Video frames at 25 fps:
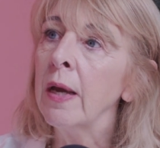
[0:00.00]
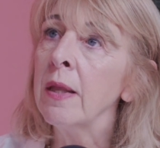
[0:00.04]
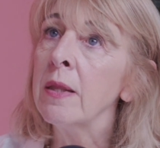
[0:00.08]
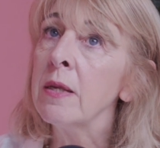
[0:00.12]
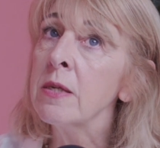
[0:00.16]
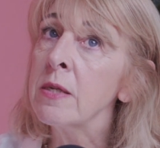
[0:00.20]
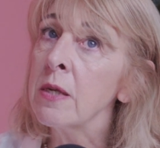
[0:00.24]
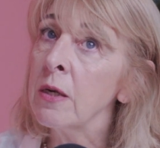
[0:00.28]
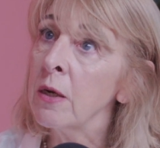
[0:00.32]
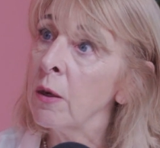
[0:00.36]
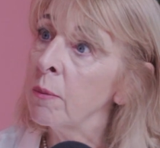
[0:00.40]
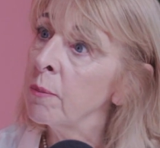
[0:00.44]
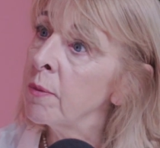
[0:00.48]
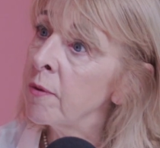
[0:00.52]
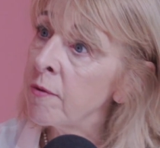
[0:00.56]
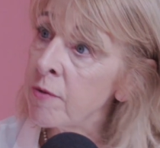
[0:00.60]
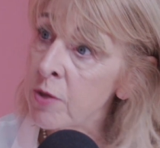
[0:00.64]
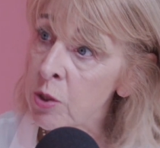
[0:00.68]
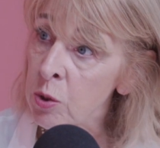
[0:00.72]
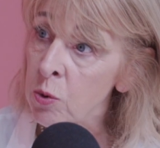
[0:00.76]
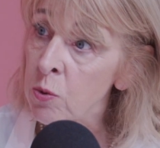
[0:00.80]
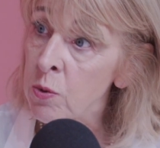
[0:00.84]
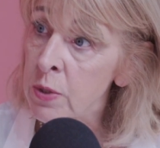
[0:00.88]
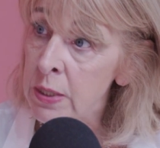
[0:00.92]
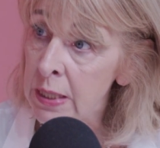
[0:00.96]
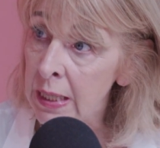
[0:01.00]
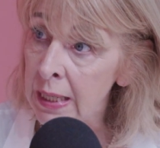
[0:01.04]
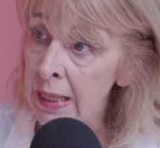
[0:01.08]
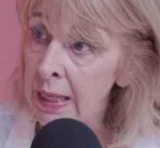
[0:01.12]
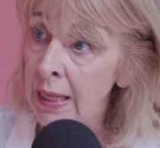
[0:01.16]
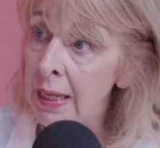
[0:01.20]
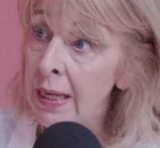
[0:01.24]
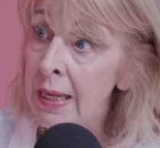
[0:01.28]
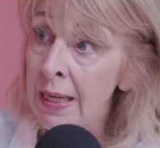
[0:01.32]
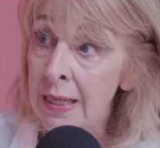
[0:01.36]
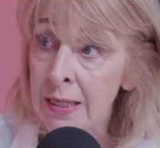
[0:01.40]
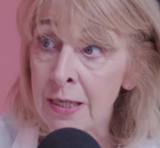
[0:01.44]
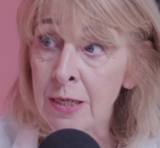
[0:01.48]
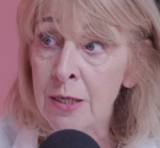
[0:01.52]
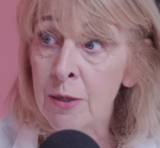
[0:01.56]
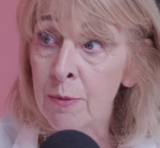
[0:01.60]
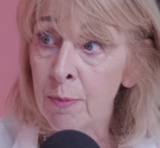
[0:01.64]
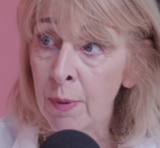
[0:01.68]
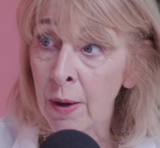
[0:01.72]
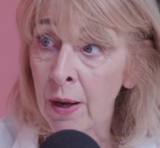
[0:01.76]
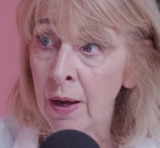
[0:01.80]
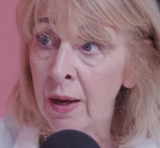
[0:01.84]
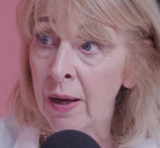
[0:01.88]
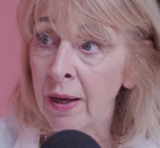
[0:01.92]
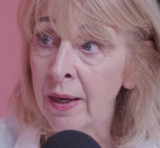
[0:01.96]
And there's a number of schools here in
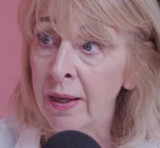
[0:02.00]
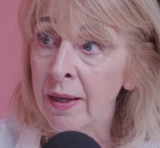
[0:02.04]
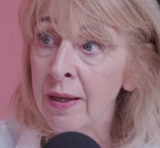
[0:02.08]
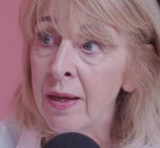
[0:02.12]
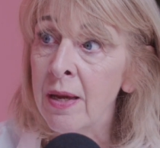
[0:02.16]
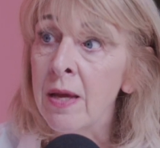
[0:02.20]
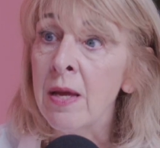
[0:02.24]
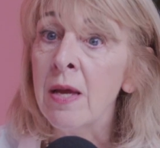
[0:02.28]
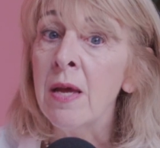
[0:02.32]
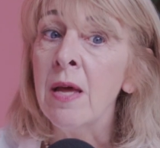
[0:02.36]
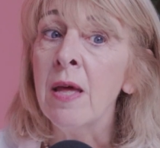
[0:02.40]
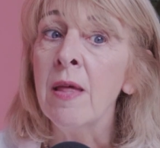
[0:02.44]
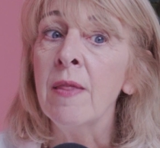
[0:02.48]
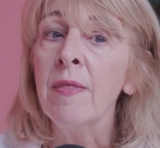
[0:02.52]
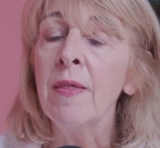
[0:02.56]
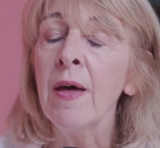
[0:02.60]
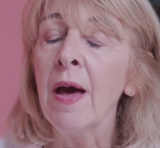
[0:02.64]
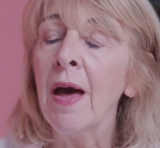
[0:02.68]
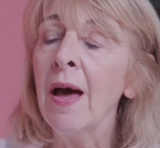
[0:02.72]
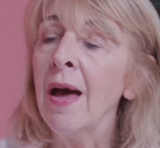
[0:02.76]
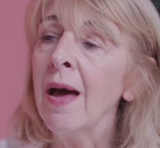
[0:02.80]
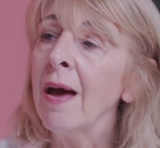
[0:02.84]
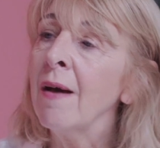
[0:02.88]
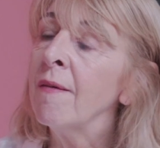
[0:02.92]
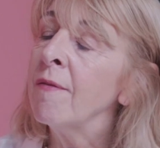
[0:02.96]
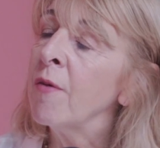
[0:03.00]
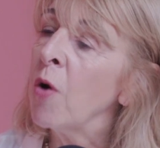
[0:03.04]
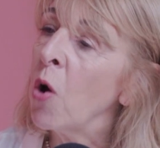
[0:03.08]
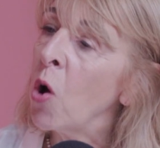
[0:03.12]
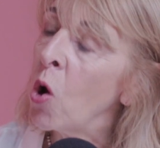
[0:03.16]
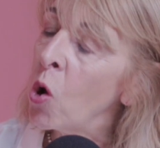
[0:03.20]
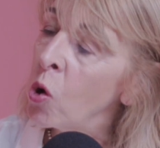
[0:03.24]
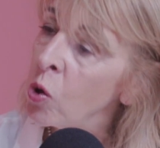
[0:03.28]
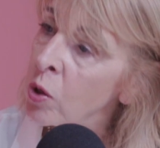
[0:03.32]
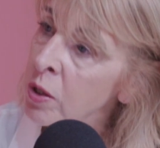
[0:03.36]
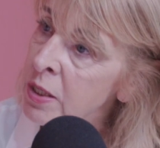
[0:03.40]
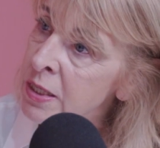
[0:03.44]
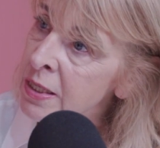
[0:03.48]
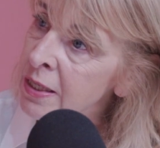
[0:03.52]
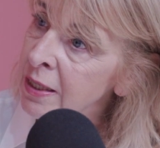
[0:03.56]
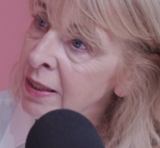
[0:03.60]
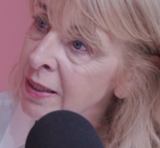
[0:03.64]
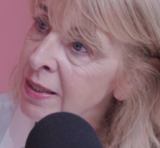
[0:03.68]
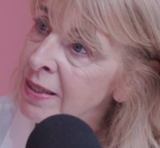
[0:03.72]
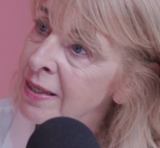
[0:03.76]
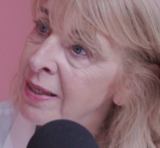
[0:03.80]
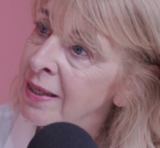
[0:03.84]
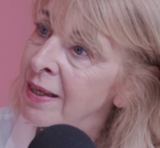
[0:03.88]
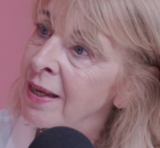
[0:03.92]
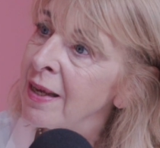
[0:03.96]
Dubai that have
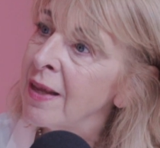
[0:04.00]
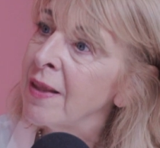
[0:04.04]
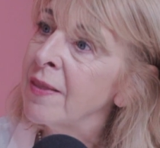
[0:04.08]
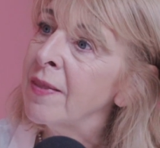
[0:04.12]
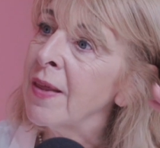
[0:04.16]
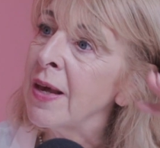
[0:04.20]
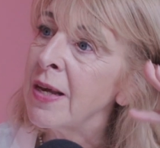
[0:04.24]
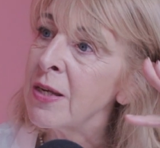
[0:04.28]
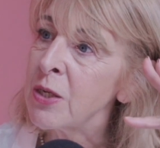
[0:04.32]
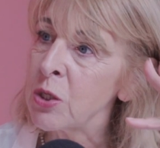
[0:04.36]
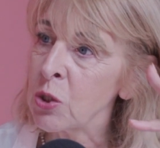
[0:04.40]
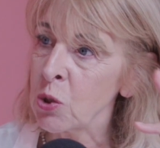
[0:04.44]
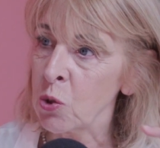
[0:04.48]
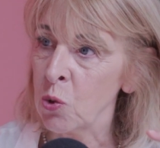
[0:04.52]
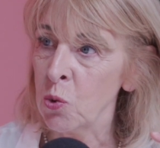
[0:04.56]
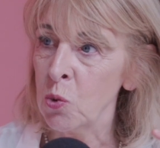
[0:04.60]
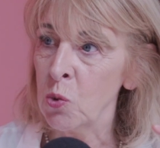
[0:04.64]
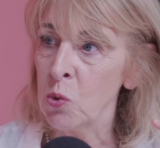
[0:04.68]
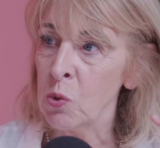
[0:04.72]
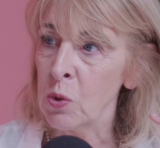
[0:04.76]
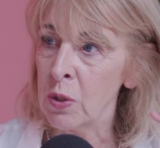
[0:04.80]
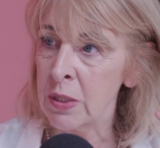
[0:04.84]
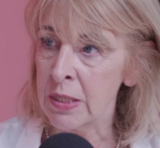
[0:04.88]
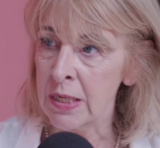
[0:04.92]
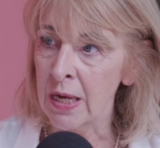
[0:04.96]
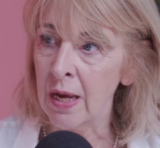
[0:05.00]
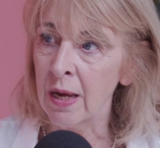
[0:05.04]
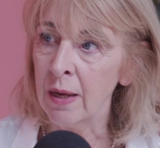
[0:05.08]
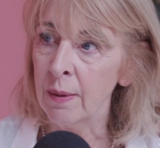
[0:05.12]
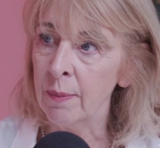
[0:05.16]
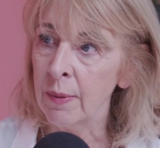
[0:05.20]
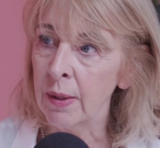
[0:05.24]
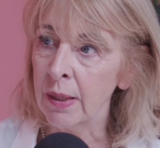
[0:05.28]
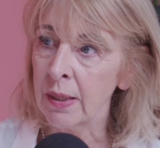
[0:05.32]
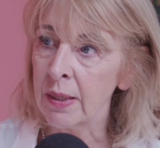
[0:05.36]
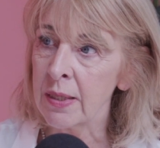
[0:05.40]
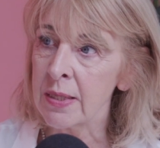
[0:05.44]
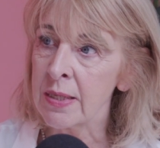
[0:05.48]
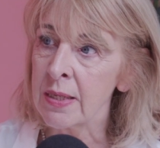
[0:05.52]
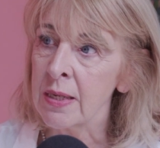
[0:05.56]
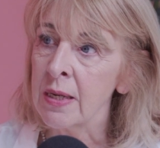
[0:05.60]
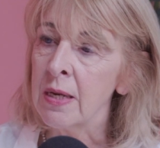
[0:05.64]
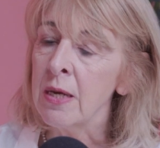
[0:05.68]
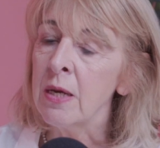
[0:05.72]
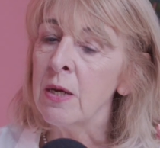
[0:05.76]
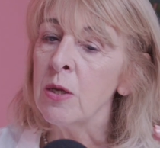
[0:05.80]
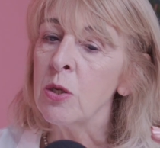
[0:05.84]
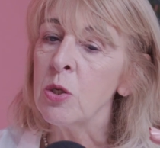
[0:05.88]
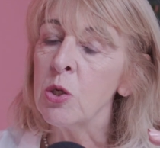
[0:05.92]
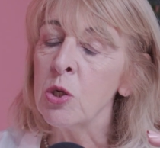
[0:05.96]
altered their school timings
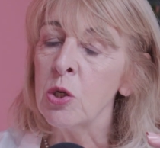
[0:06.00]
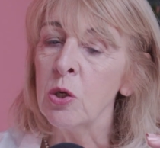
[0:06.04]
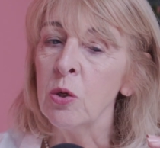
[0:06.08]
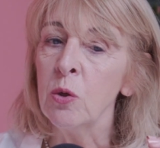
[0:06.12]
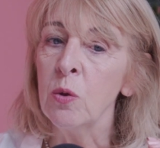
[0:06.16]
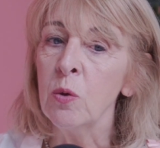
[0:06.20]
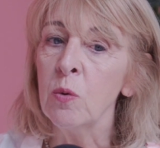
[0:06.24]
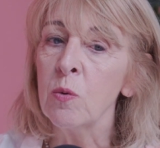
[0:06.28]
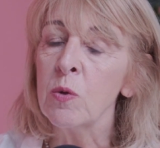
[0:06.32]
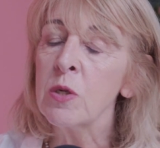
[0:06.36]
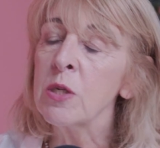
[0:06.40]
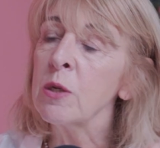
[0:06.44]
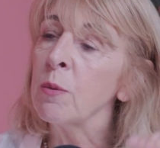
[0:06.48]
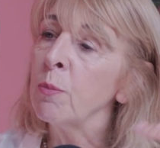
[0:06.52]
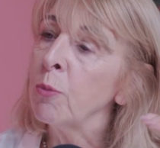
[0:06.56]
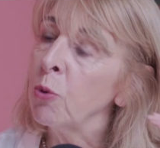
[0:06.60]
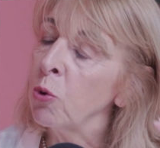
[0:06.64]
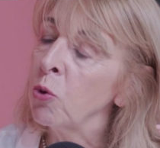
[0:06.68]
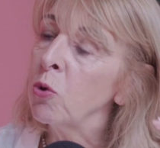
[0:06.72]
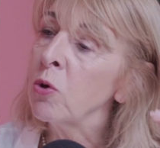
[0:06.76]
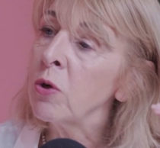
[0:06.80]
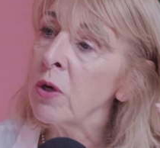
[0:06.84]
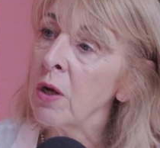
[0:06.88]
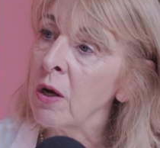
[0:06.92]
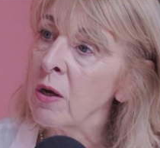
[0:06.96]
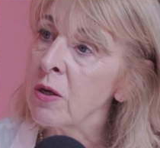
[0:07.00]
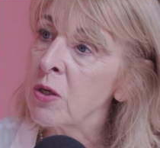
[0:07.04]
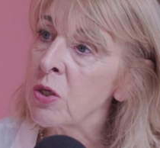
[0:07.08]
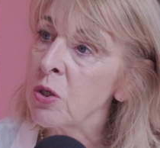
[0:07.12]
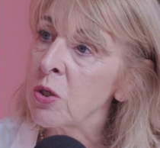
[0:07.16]
to support our